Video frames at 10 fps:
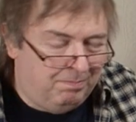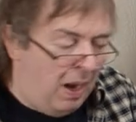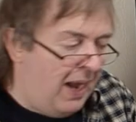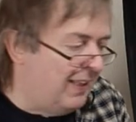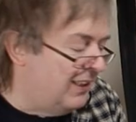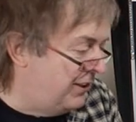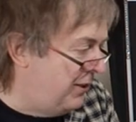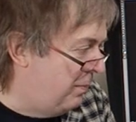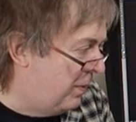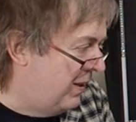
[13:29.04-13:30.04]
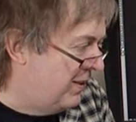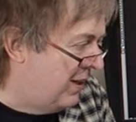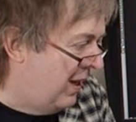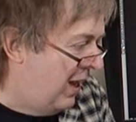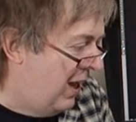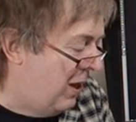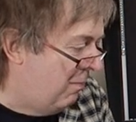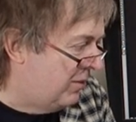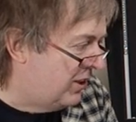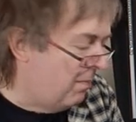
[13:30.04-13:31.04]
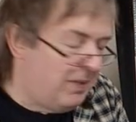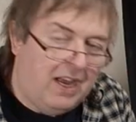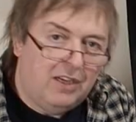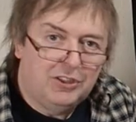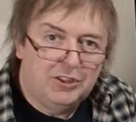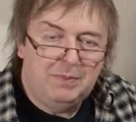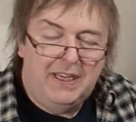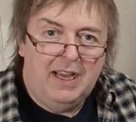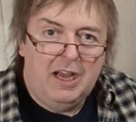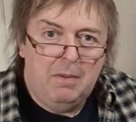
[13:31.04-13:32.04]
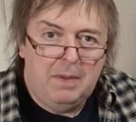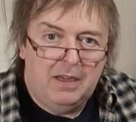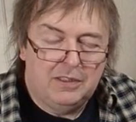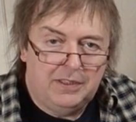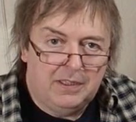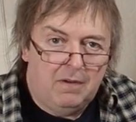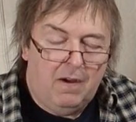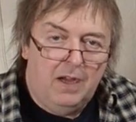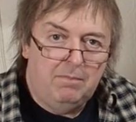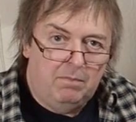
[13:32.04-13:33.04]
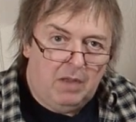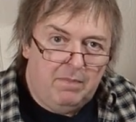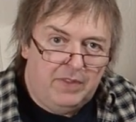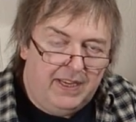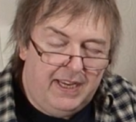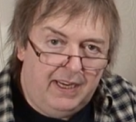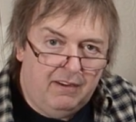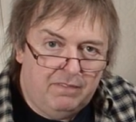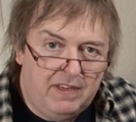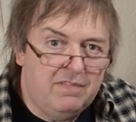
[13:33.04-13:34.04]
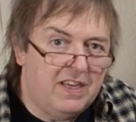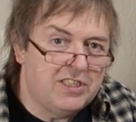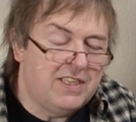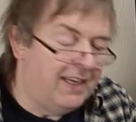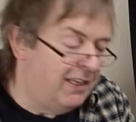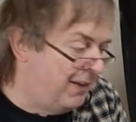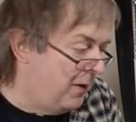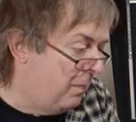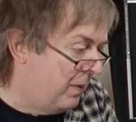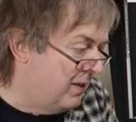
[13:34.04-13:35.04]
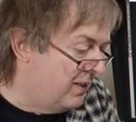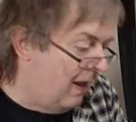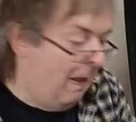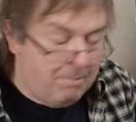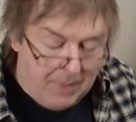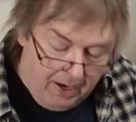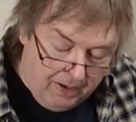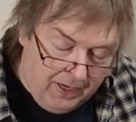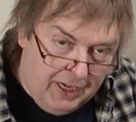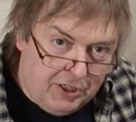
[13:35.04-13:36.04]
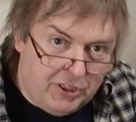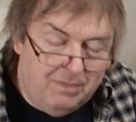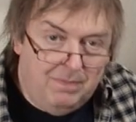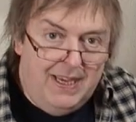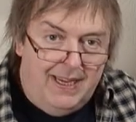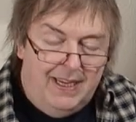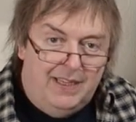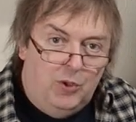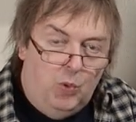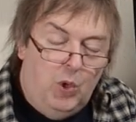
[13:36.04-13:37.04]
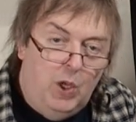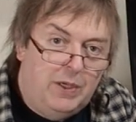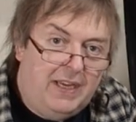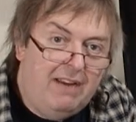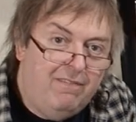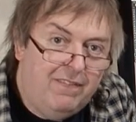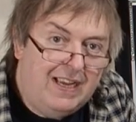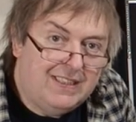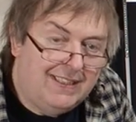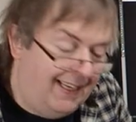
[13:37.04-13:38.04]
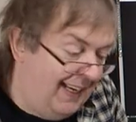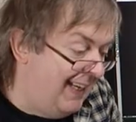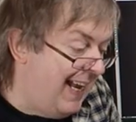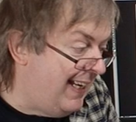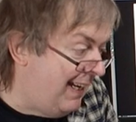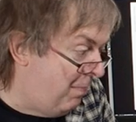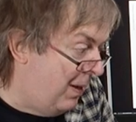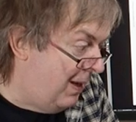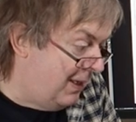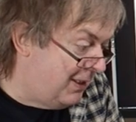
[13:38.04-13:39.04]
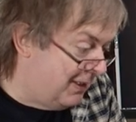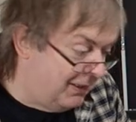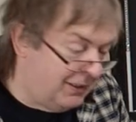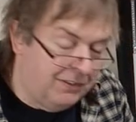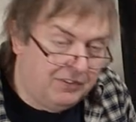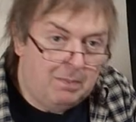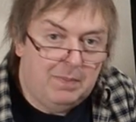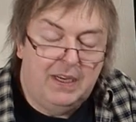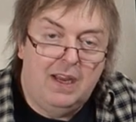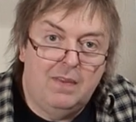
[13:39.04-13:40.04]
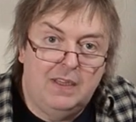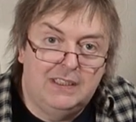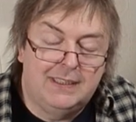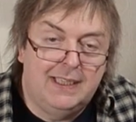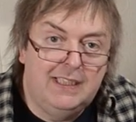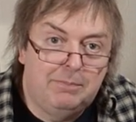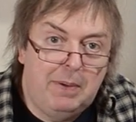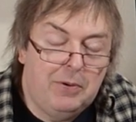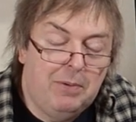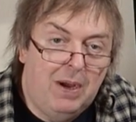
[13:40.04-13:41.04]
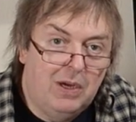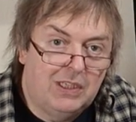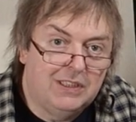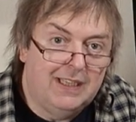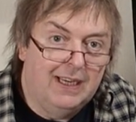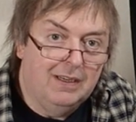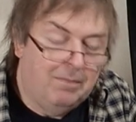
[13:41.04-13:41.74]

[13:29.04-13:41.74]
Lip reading: buying this new printer? Somebody asked me about, you know, I'm thinking of investing in a new printer. Now, to me, the word investing in any purchase of something like this is pure marketing.